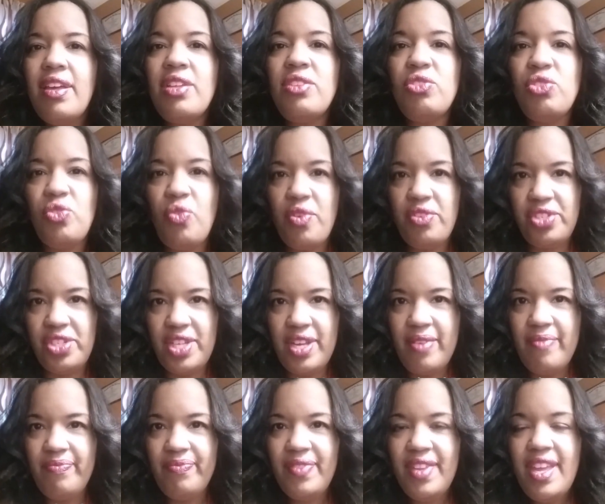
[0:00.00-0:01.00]

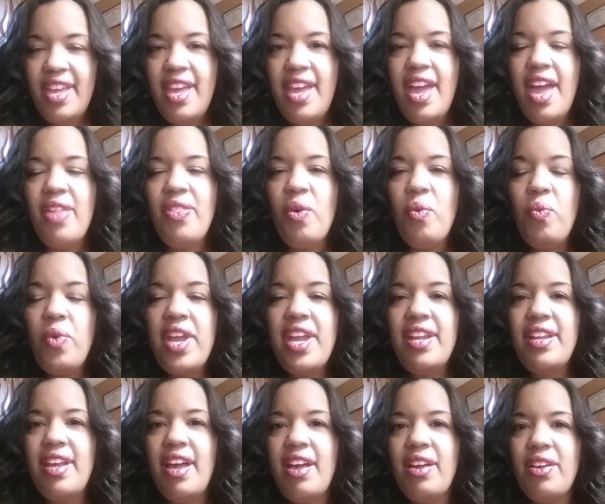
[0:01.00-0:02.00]
Consortium. And the
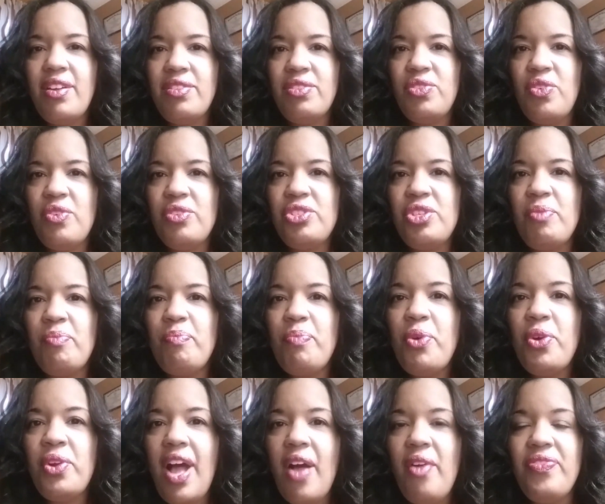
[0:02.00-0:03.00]
Wida
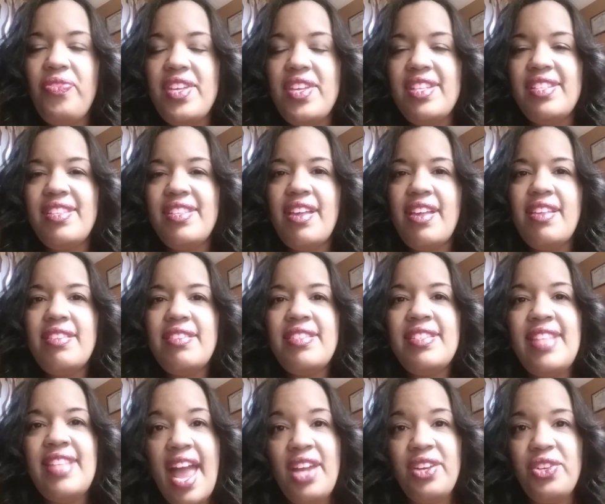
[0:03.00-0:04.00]
Consortium put out these
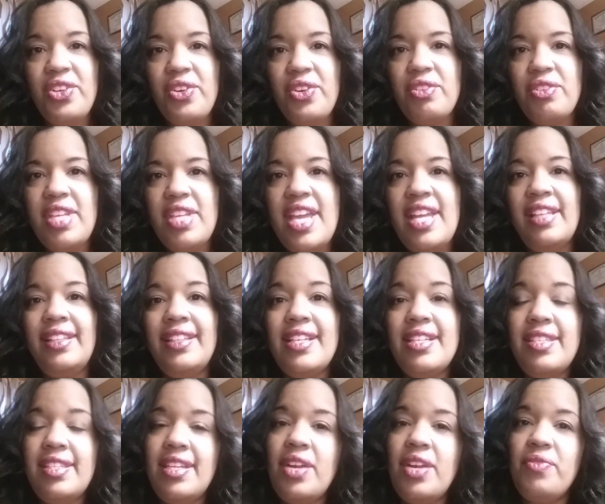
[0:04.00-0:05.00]
standards in
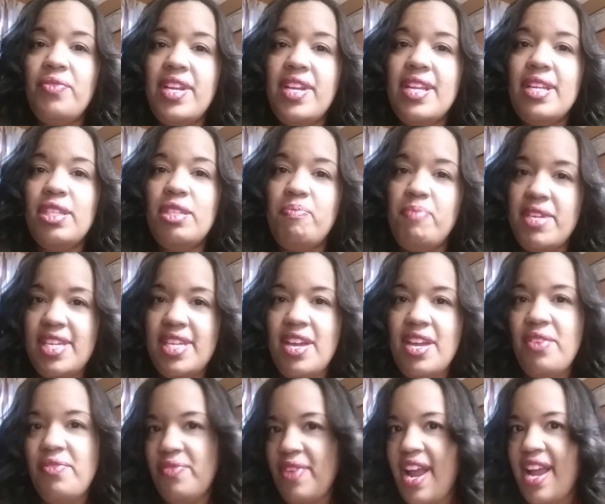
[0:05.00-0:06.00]
listening, reading,
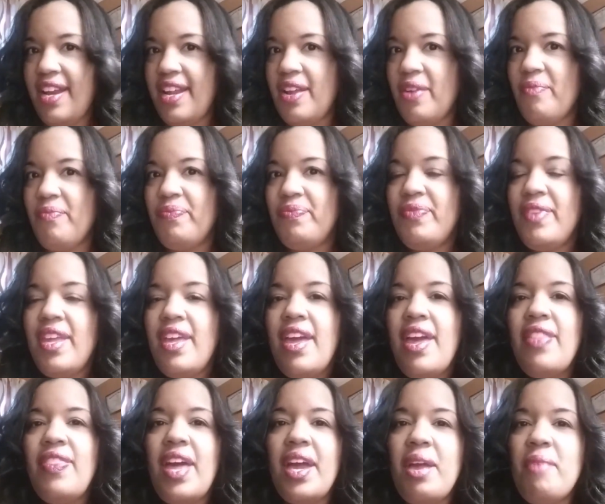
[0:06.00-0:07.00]
speaking, and writing
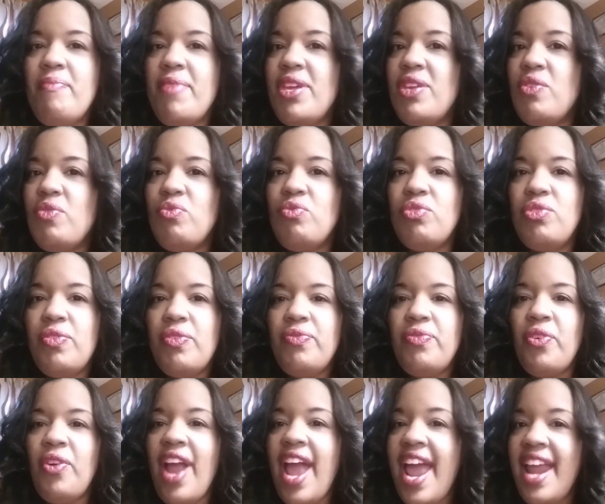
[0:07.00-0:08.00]
that can be used
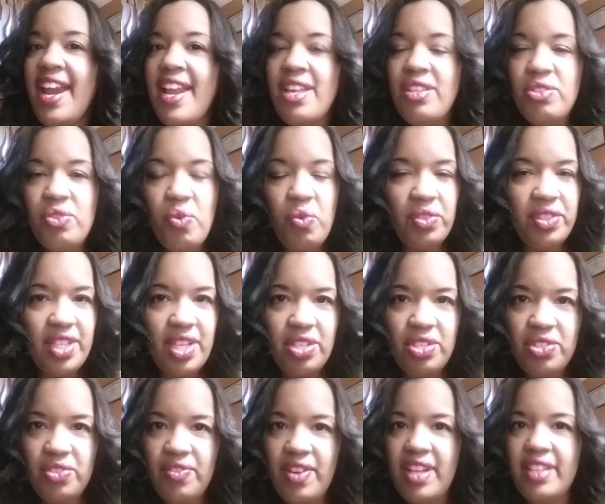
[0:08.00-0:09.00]
for any school
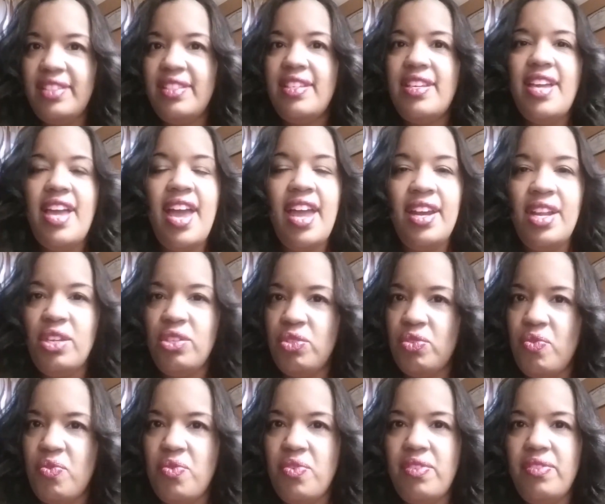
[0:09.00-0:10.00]
district, any
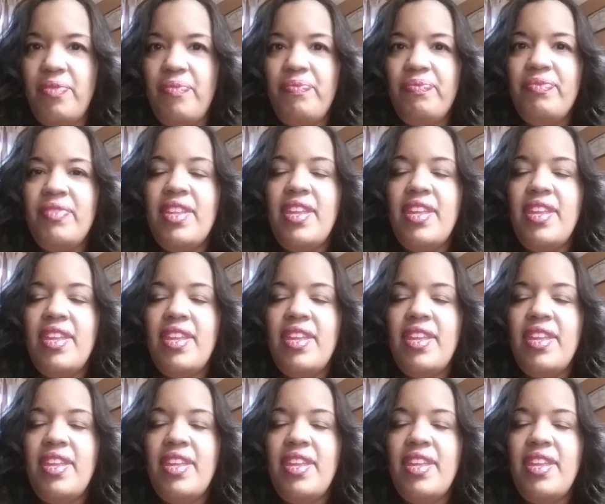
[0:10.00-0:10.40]
school.